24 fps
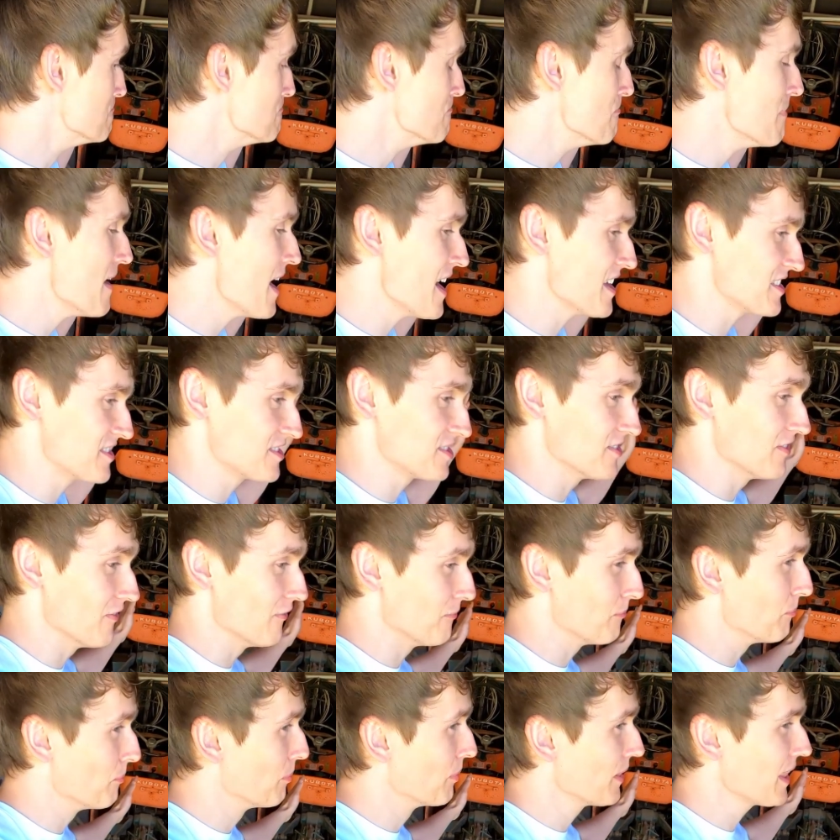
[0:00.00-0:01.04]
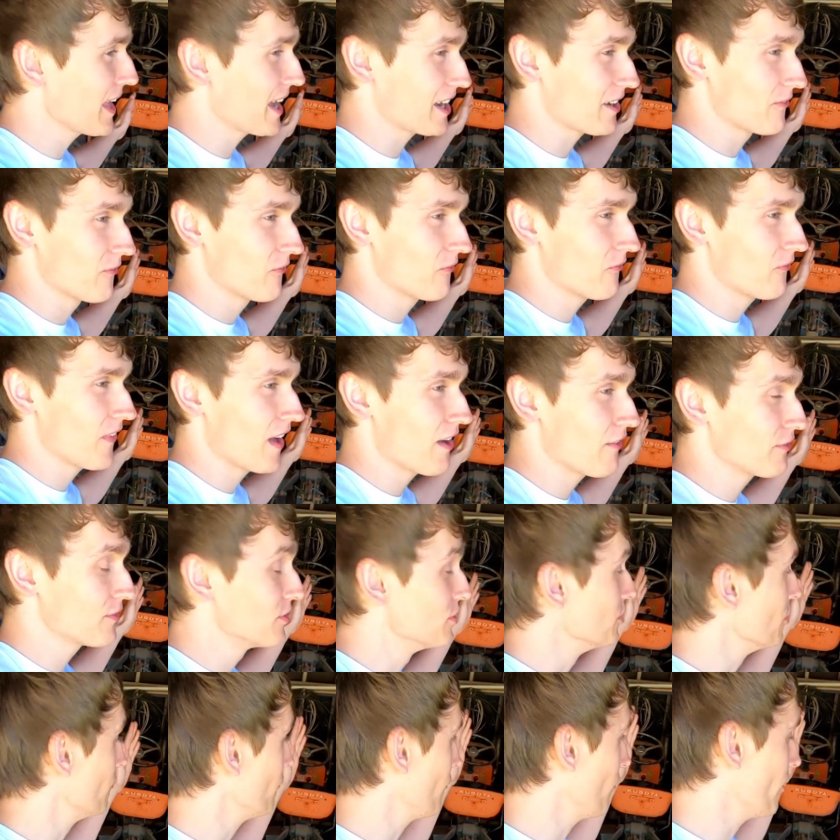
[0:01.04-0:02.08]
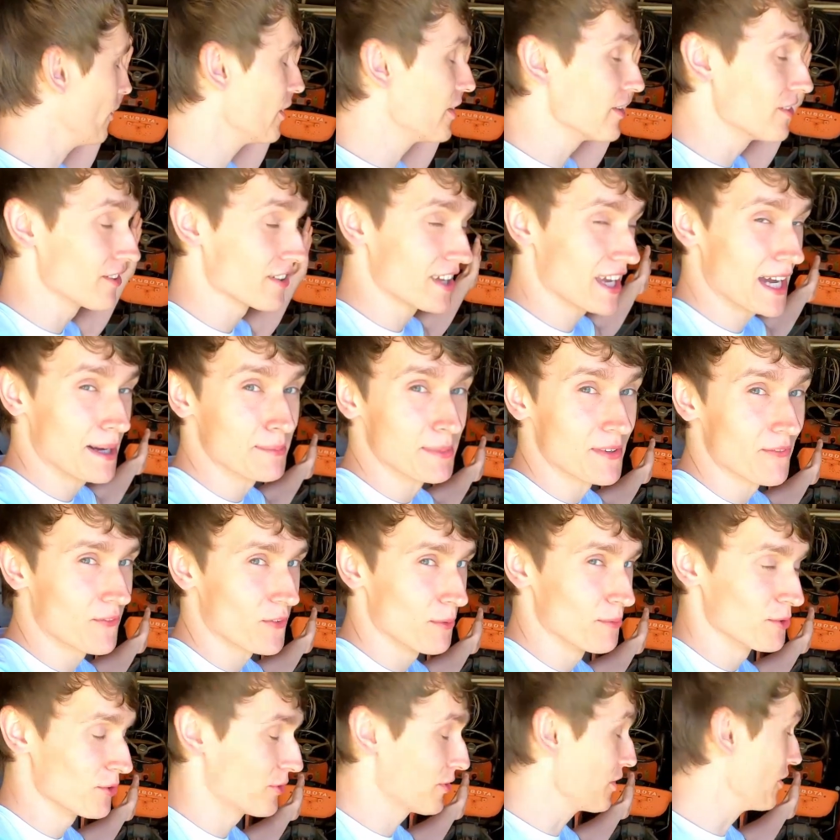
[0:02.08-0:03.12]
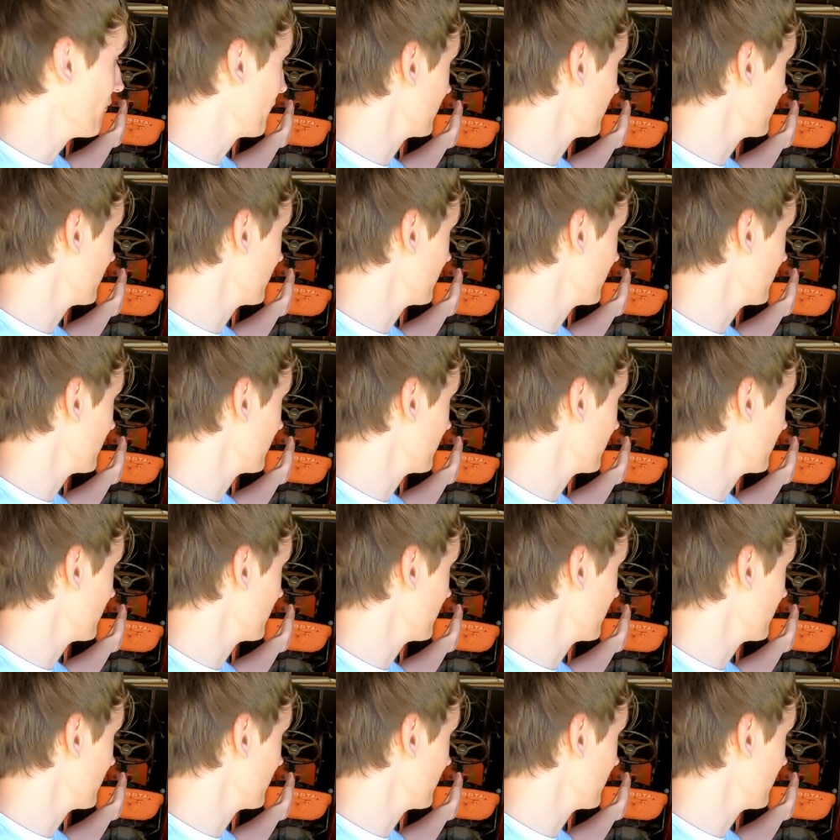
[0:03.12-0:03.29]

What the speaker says: massive black fountain of oil coming from the oil